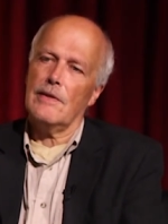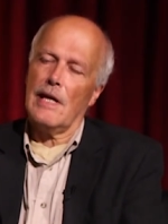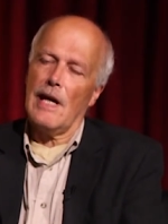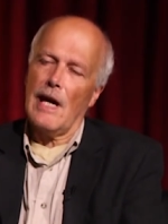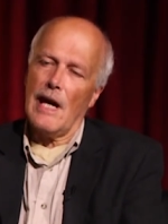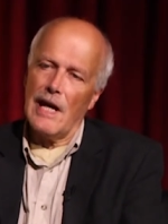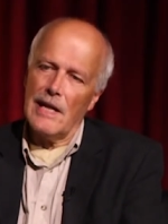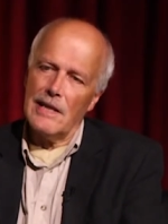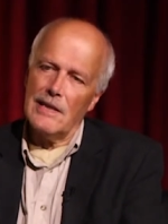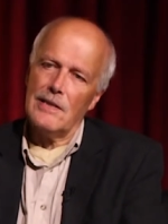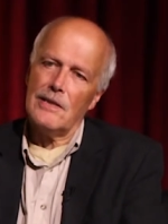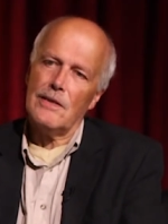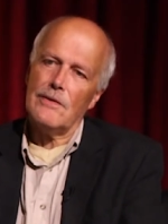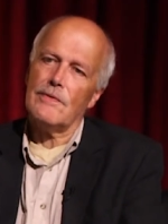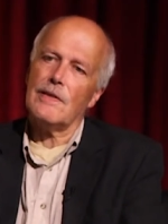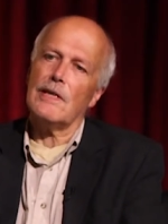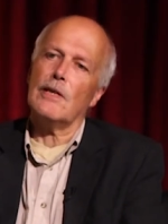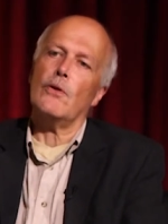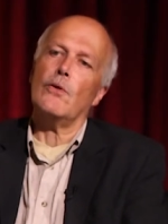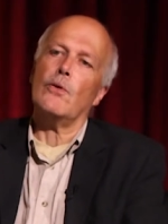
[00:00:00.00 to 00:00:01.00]
end
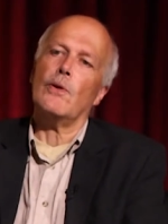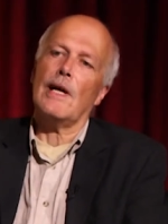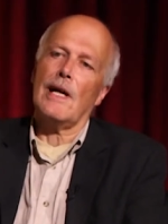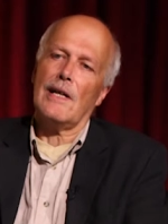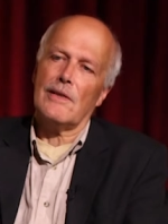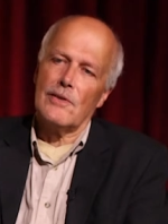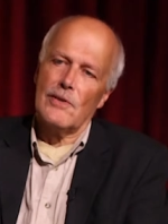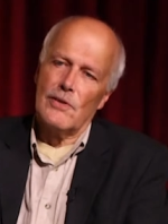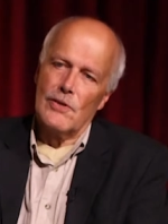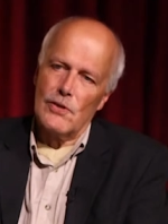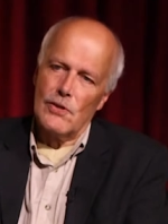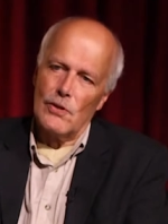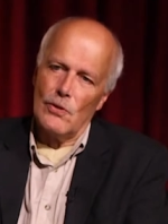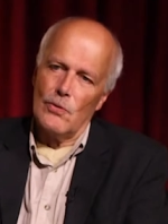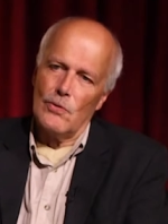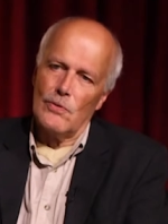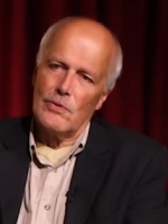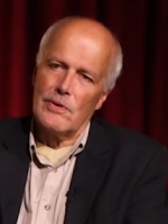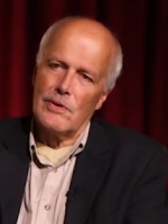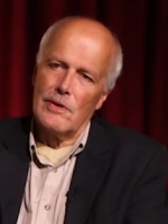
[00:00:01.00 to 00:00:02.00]
of the all-out
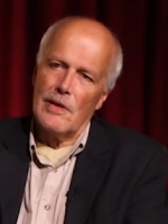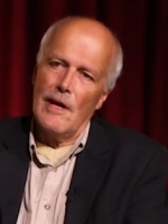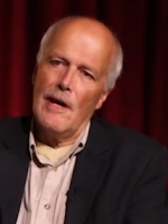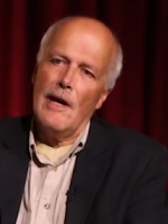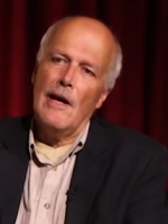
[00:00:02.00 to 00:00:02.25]
assault.